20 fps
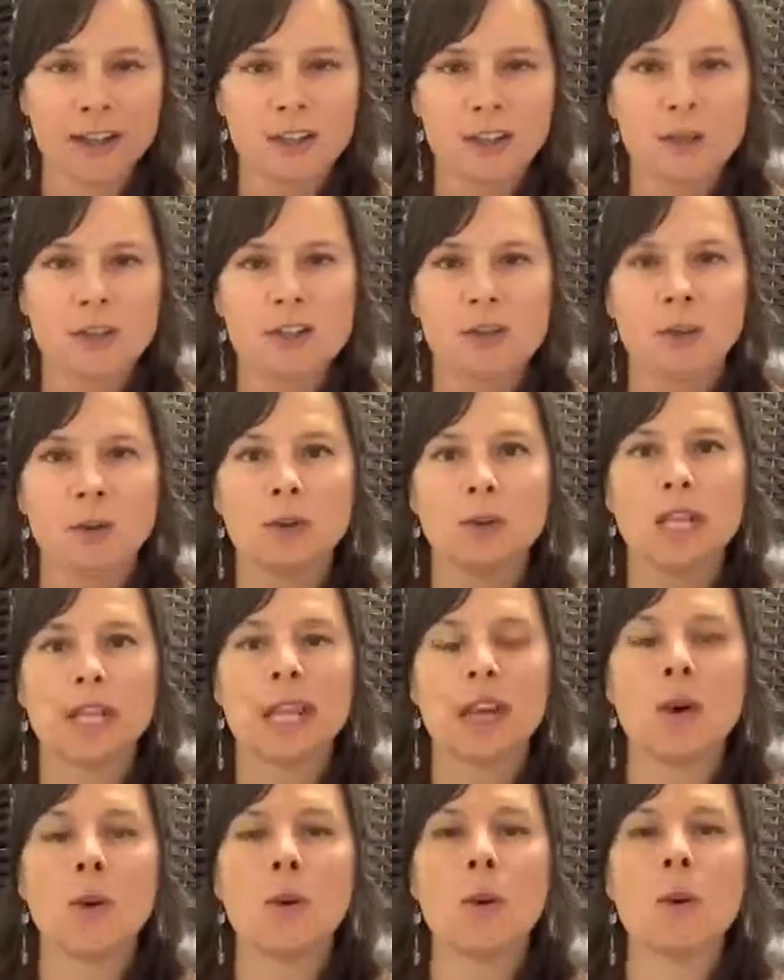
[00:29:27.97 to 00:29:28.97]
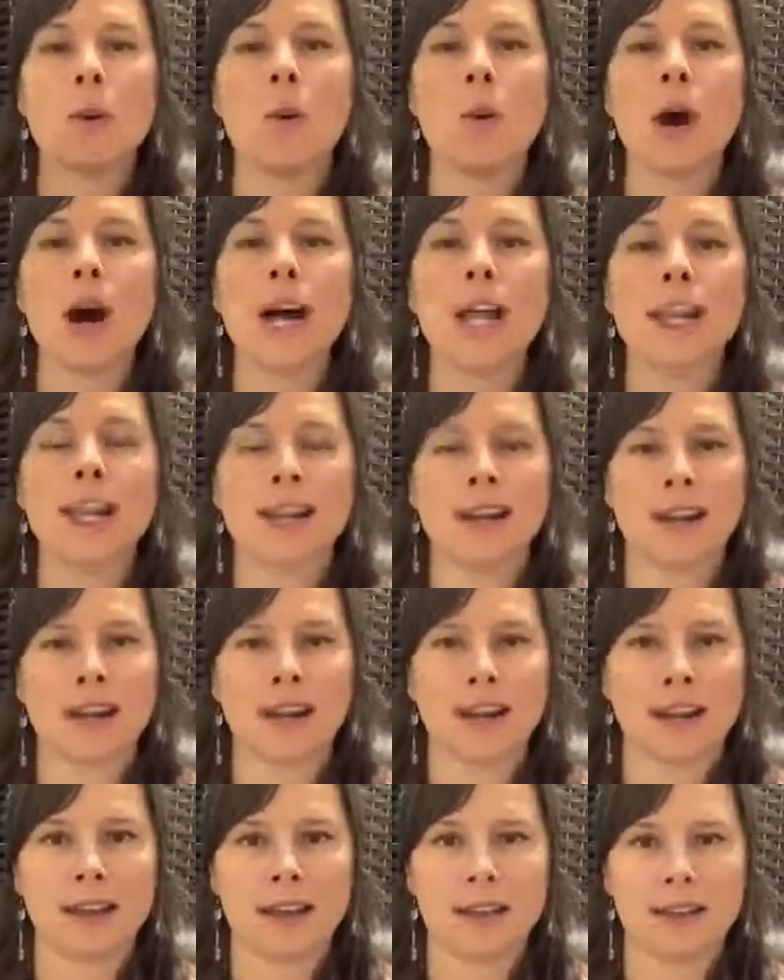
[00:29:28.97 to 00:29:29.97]
There is only
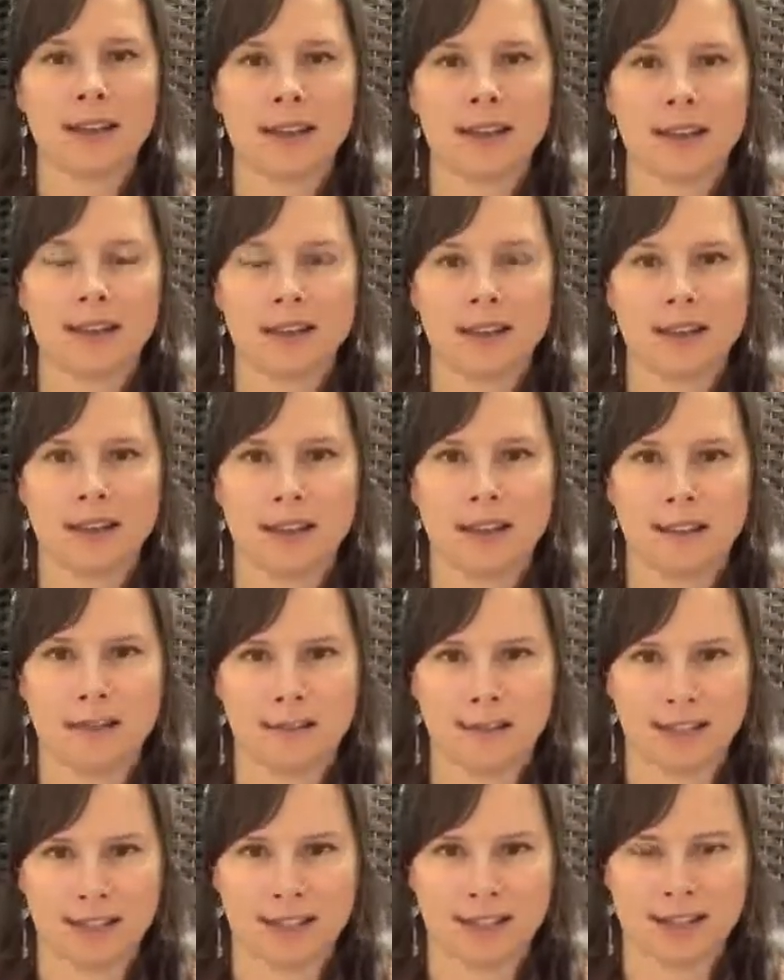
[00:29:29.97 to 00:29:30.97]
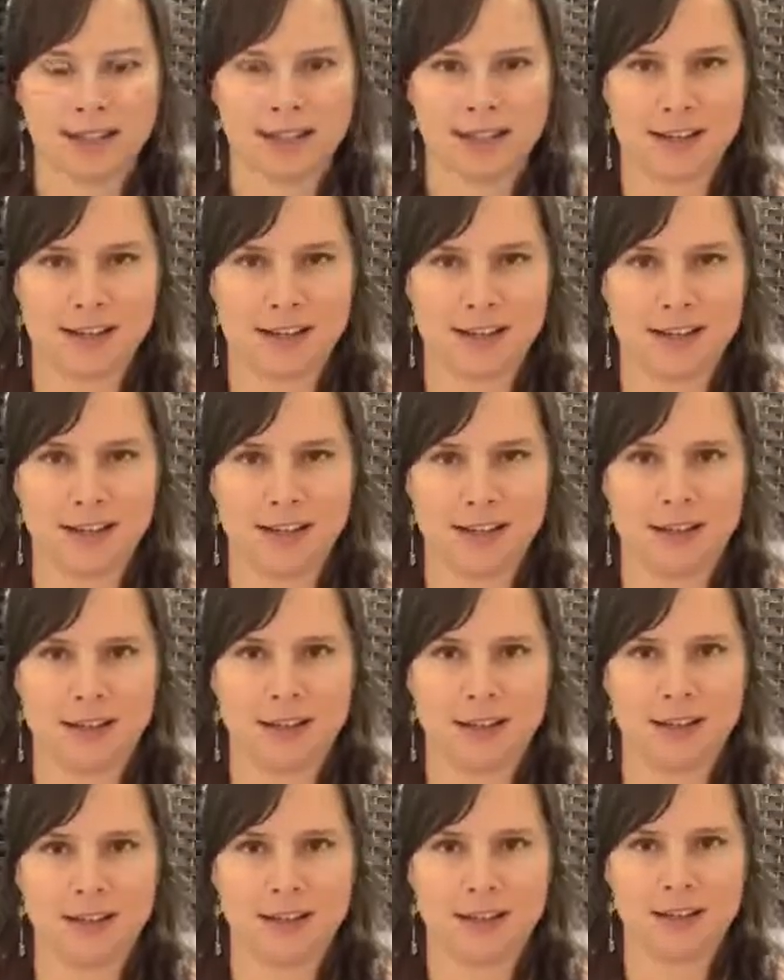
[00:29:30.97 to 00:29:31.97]
one of us here.
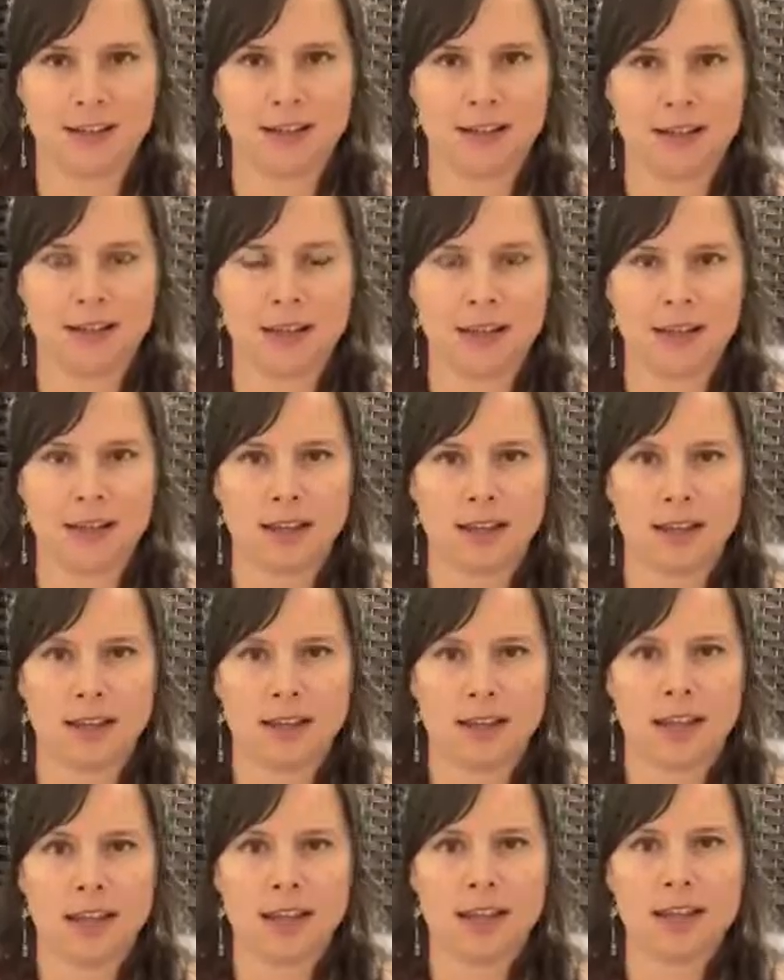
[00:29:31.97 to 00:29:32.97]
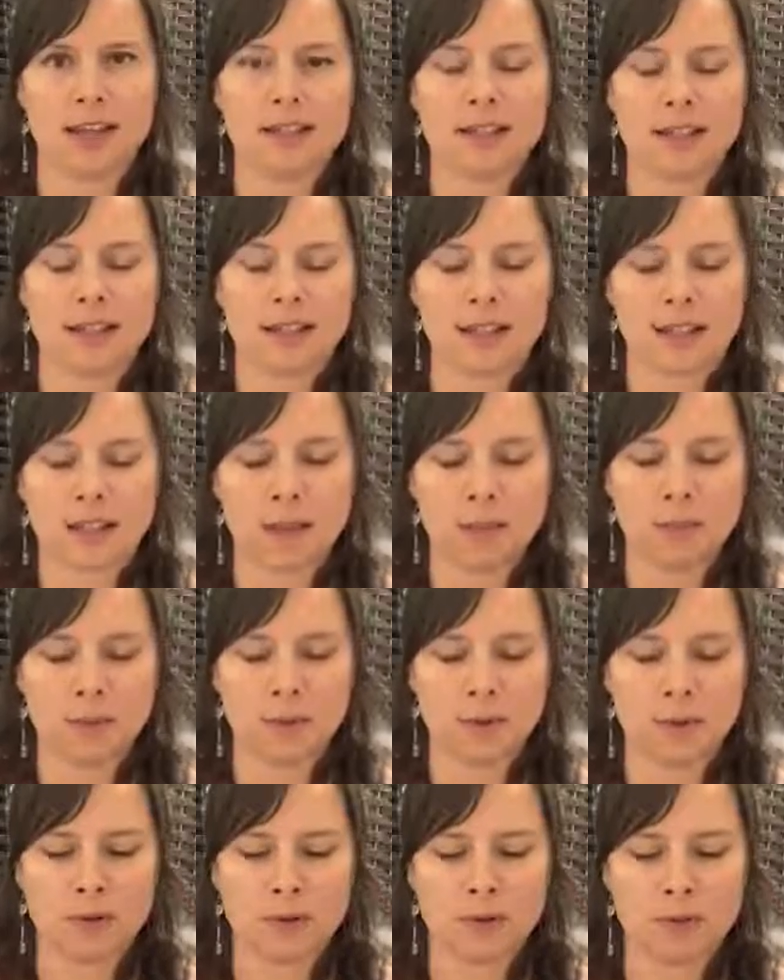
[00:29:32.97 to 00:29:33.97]
And in
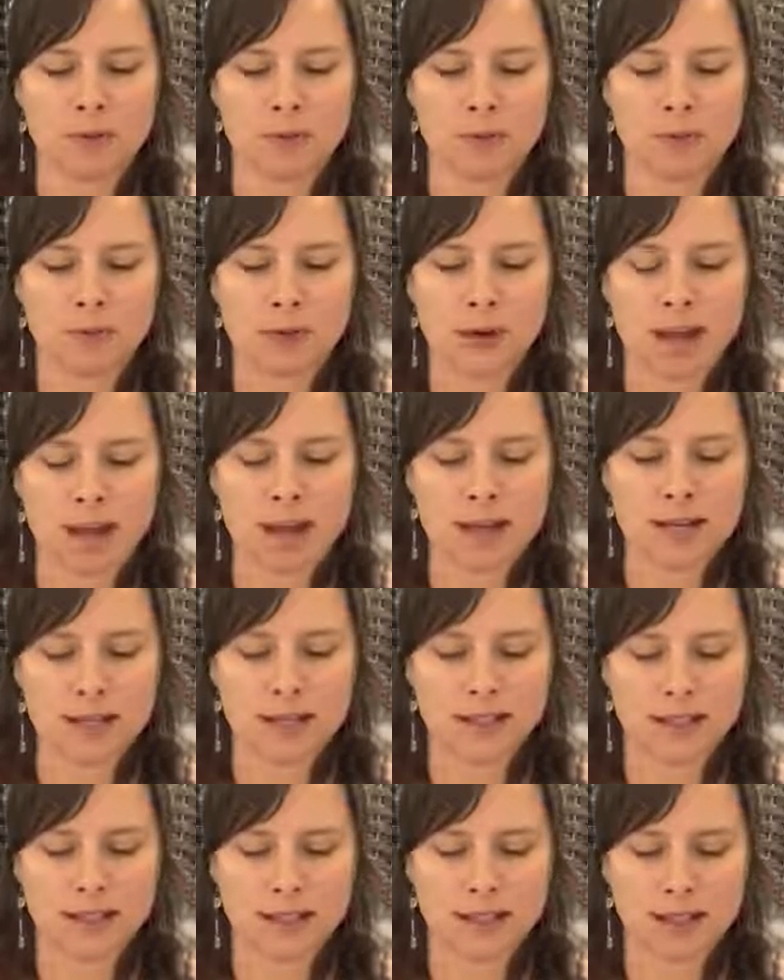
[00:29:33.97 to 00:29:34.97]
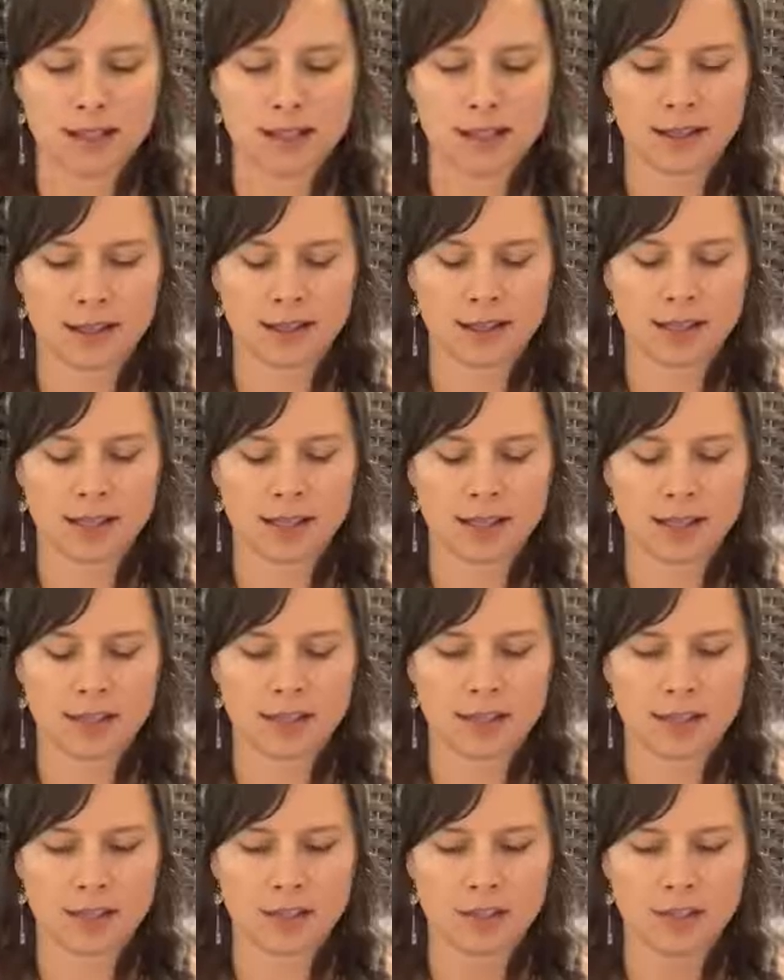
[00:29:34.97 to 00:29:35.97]
temple, practicing
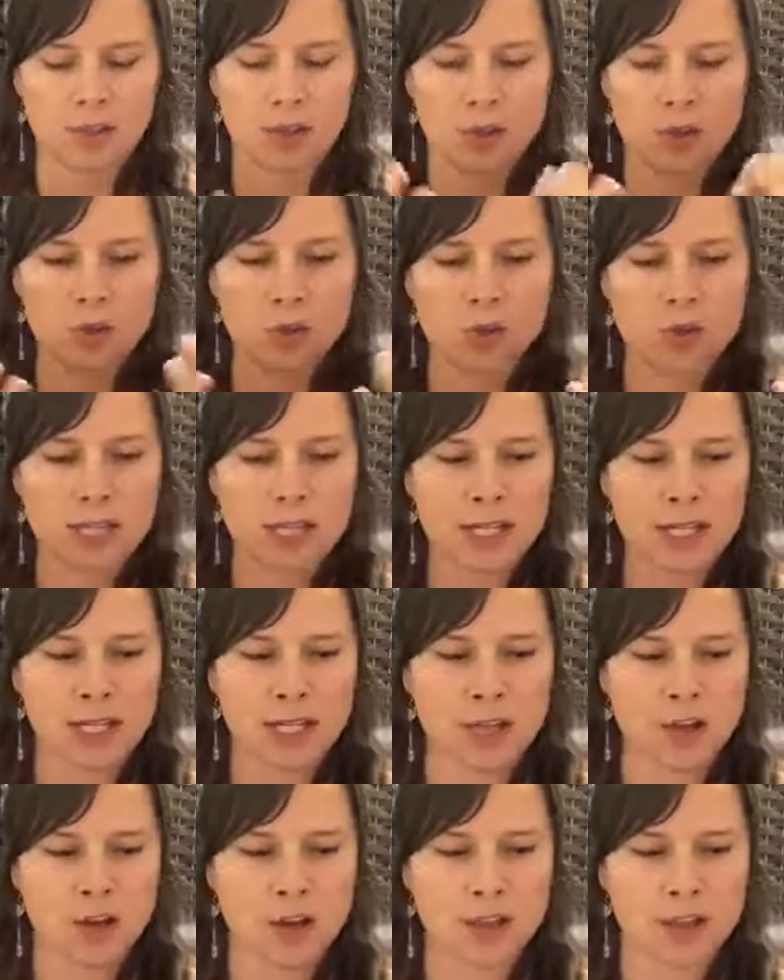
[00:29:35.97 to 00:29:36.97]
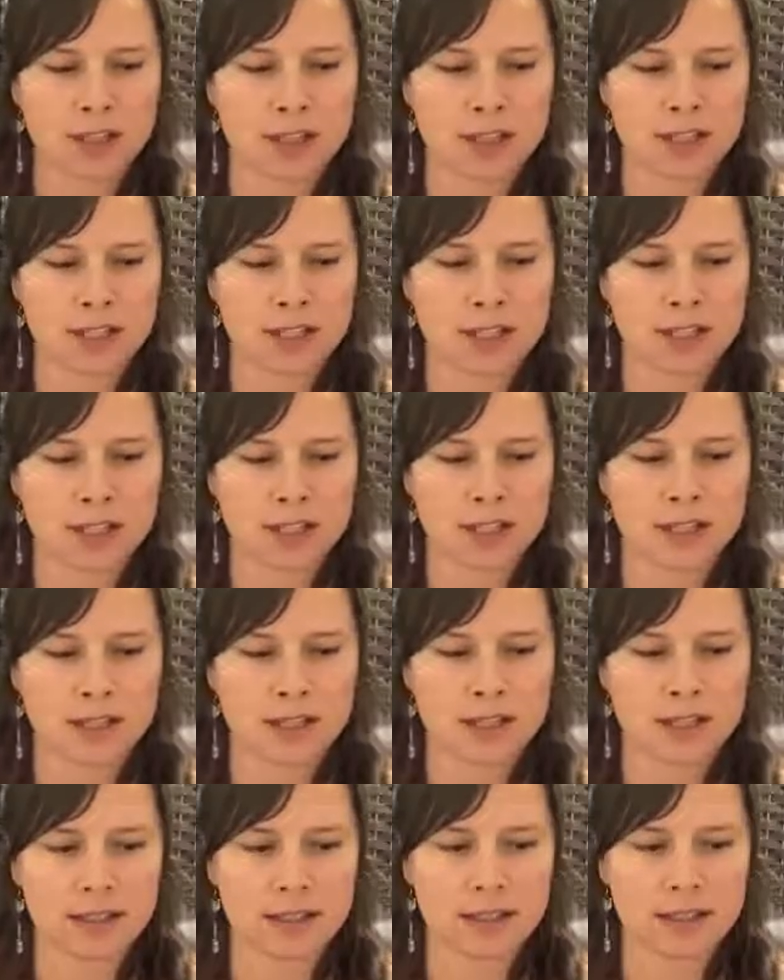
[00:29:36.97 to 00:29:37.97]
this unity
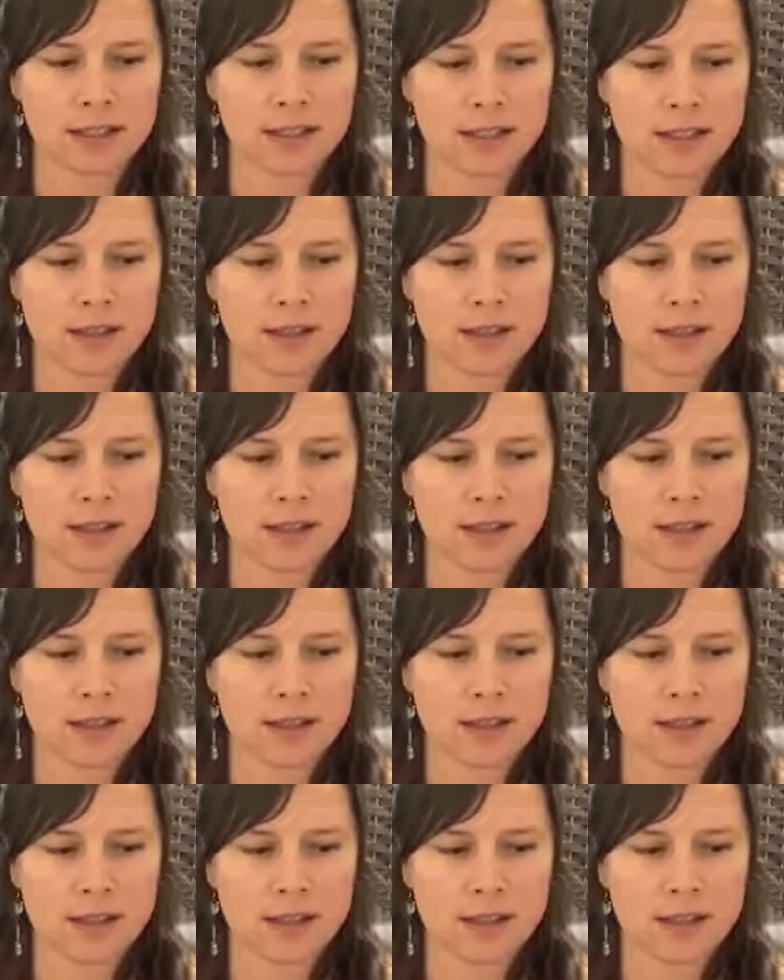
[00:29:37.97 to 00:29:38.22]
consciousness,